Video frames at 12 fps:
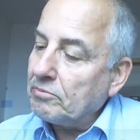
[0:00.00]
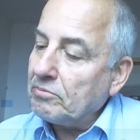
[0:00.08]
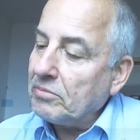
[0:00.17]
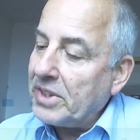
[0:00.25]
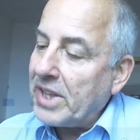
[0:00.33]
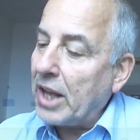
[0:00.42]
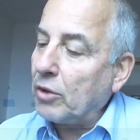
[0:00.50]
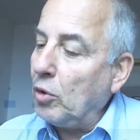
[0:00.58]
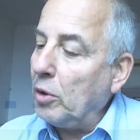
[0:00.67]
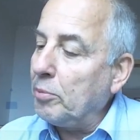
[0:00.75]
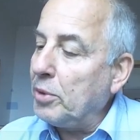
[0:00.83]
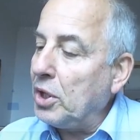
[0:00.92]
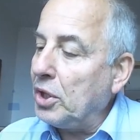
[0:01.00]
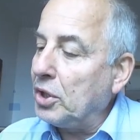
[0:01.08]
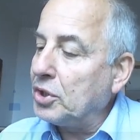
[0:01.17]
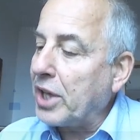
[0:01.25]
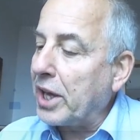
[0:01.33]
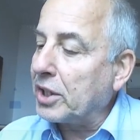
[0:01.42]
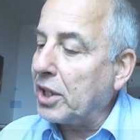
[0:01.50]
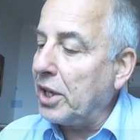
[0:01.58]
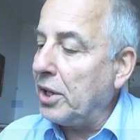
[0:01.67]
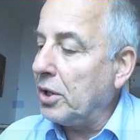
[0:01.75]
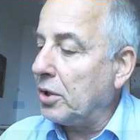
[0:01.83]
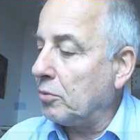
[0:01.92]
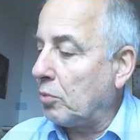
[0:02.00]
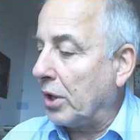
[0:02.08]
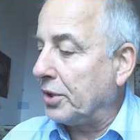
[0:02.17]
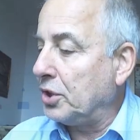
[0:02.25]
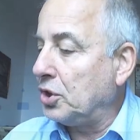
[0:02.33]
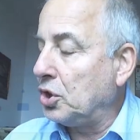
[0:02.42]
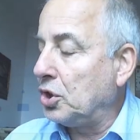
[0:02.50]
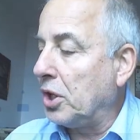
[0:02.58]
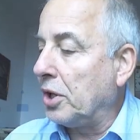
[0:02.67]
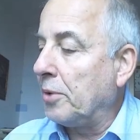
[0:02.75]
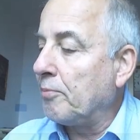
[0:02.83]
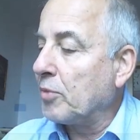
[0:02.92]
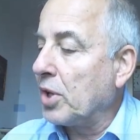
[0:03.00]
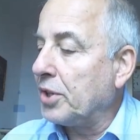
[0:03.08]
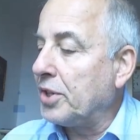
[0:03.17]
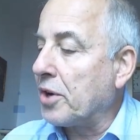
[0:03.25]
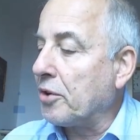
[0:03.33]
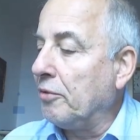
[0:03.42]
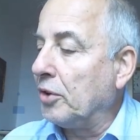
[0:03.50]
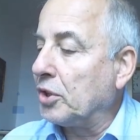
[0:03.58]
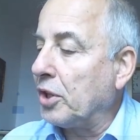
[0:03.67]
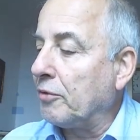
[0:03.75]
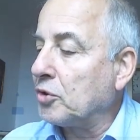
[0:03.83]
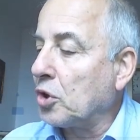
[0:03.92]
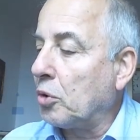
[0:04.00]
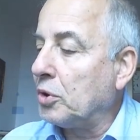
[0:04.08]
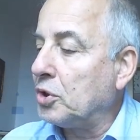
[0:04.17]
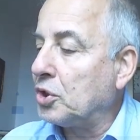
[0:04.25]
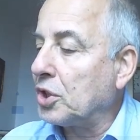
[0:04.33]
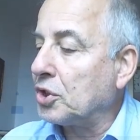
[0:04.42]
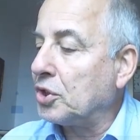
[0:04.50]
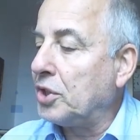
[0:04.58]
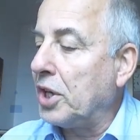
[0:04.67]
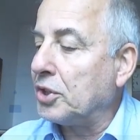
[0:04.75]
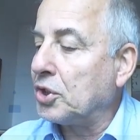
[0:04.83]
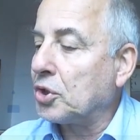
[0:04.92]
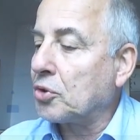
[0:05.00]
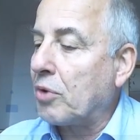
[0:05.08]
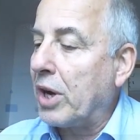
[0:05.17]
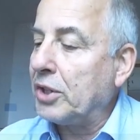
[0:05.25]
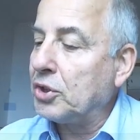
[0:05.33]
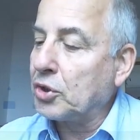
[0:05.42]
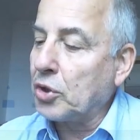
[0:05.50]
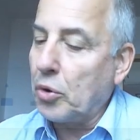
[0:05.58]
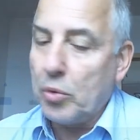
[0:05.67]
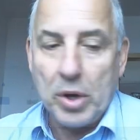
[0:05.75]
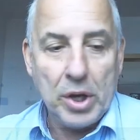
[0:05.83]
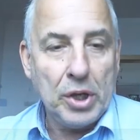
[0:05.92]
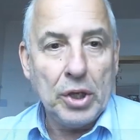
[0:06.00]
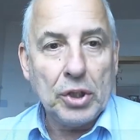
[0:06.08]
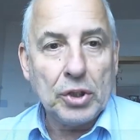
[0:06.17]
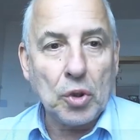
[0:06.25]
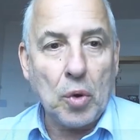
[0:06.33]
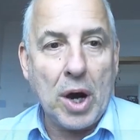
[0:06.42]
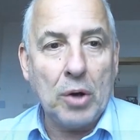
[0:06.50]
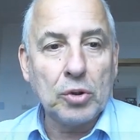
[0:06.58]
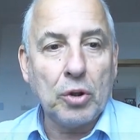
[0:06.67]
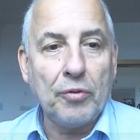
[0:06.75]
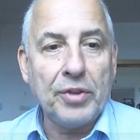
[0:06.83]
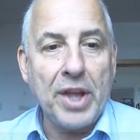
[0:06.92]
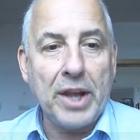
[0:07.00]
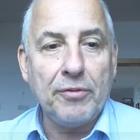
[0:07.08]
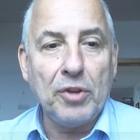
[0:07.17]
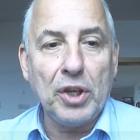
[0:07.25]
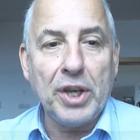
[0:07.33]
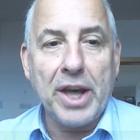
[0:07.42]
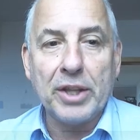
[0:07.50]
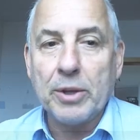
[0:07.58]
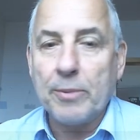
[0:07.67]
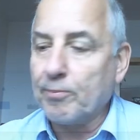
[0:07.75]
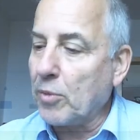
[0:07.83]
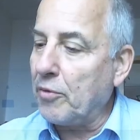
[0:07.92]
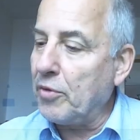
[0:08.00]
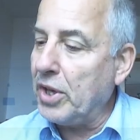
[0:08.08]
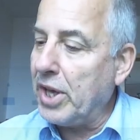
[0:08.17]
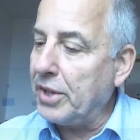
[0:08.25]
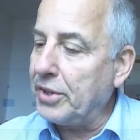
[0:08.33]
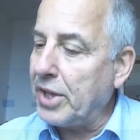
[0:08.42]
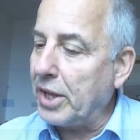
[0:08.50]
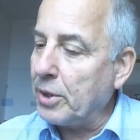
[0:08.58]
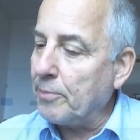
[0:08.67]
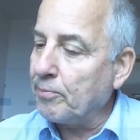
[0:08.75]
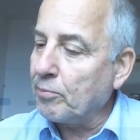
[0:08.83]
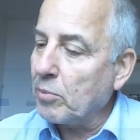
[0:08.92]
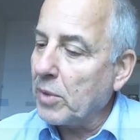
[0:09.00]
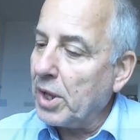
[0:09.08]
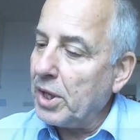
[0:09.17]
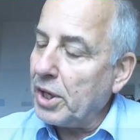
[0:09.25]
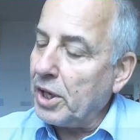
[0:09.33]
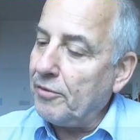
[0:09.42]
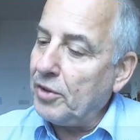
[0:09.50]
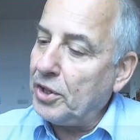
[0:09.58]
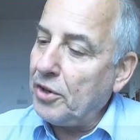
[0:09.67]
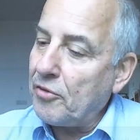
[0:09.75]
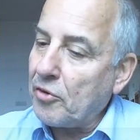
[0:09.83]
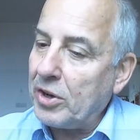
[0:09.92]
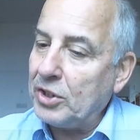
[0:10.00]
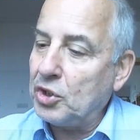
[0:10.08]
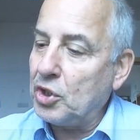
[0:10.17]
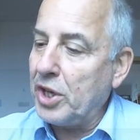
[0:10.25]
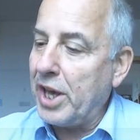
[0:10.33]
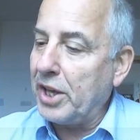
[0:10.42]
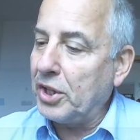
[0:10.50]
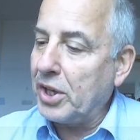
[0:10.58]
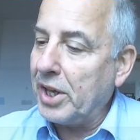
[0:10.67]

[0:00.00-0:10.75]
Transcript: that will be exactly, well, this is the derivative, so it's just this, right? So out of that we get that if we differentiate